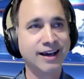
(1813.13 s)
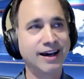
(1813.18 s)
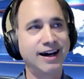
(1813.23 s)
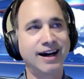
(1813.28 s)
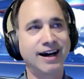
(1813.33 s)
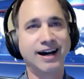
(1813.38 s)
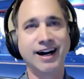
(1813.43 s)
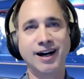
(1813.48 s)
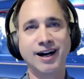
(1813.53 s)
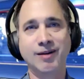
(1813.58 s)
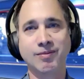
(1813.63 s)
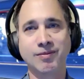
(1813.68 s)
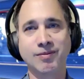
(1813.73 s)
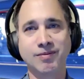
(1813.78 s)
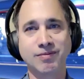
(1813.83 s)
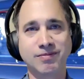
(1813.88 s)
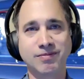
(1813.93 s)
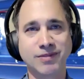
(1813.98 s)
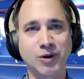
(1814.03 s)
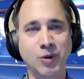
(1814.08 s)

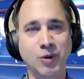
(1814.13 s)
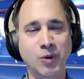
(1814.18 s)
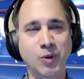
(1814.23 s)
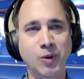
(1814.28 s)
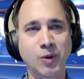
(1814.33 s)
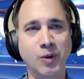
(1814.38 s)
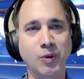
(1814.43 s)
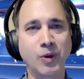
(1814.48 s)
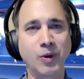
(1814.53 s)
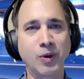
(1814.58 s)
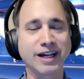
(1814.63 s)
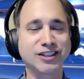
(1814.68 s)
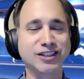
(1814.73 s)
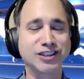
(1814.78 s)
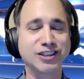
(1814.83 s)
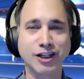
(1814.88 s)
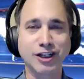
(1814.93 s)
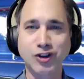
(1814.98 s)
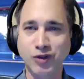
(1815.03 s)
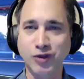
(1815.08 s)
Um, what else
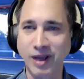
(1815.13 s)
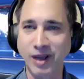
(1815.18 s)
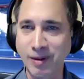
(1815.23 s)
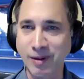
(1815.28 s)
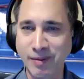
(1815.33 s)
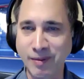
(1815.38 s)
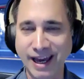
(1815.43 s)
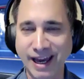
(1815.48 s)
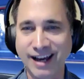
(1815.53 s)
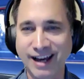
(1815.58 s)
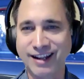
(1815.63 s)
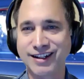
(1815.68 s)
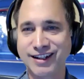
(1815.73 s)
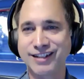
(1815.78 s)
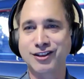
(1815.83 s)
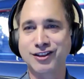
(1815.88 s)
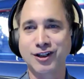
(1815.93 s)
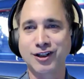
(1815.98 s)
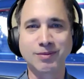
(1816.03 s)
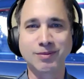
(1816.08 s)
do you dream about in
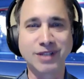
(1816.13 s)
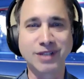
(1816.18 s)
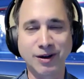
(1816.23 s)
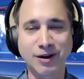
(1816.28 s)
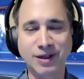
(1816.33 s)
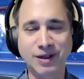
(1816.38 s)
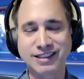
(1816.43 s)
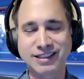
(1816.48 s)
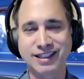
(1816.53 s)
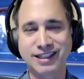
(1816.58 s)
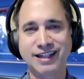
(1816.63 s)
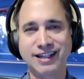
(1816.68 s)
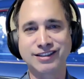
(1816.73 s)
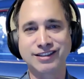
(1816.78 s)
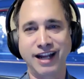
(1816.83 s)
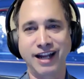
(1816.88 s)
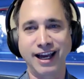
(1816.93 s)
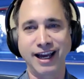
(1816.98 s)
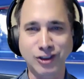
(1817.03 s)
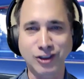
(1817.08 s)
terms you know is it is
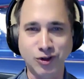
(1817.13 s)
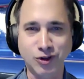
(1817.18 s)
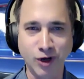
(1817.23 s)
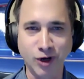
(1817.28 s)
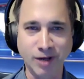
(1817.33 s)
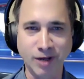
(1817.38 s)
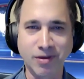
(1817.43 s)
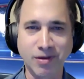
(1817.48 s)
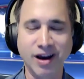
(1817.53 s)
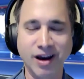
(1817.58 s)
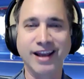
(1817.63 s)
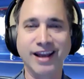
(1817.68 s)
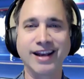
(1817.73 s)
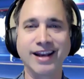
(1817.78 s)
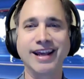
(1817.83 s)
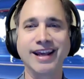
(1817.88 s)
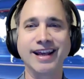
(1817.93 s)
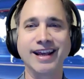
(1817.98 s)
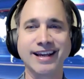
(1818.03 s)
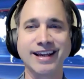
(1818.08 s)
it asteroid
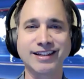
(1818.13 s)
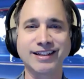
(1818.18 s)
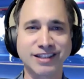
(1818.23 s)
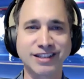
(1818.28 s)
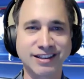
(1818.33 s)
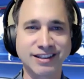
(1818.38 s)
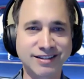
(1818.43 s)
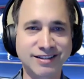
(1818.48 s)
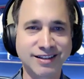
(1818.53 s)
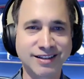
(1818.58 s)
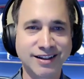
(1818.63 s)
mining? Is it